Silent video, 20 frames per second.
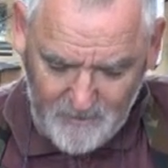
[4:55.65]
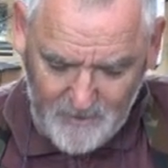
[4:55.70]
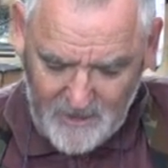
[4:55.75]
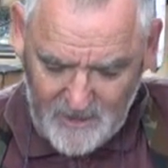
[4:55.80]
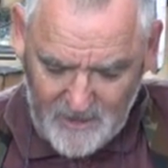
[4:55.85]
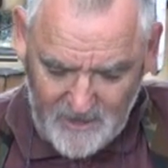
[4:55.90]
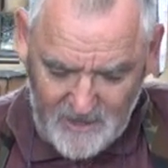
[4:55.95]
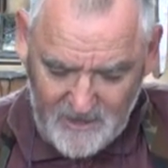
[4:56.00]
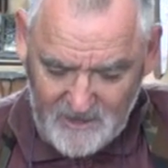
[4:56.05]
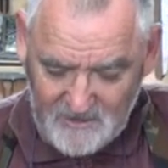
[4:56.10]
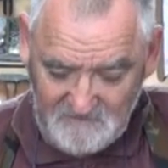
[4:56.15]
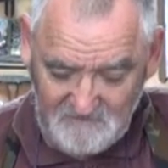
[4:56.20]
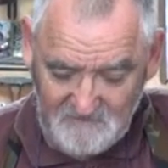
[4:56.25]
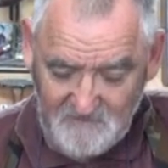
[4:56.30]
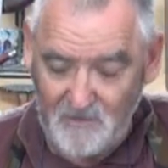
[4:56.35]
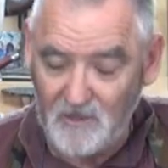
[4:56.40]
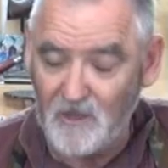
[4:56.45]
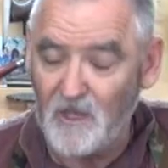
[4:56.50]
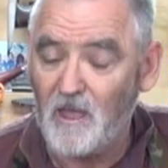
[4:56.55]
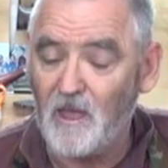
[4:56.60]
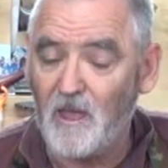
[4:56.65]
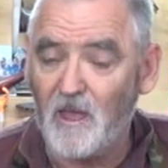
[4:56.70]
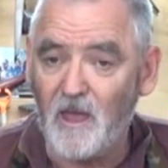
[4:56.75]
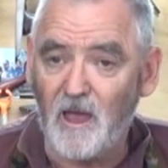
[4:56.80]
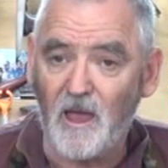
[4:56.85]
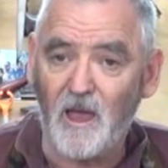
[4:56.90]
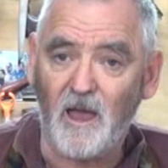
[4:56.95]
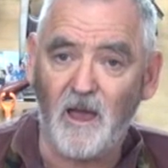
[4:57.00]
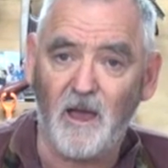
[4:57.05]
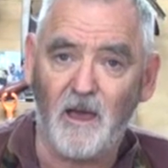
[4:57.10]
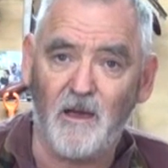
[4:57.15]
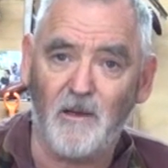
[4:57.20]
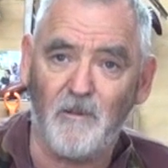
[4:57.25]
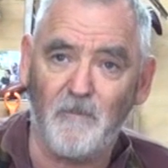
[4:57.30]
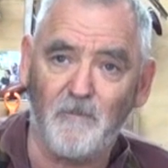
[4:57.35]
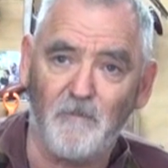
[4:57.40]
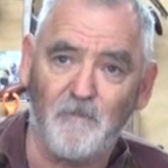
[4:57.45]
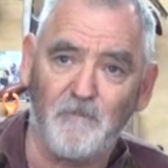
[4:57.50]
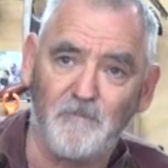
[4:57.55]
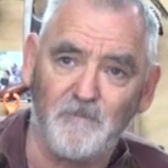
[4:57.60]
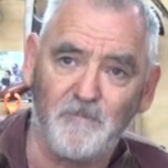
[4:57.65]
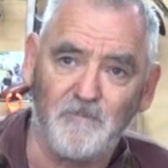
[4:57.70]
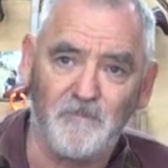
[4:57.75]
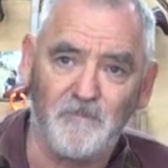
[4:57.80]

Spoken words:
be, if